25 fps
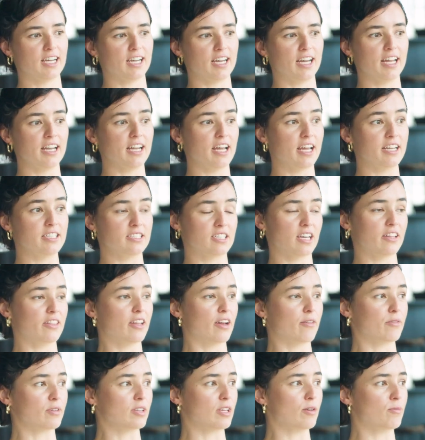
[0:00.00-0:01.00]
and done
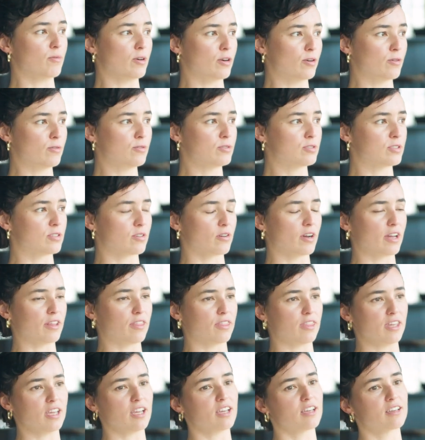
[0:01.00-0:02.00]
that really well. So I
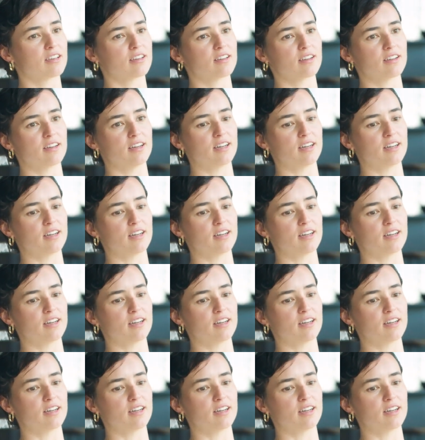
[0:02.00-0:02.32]
think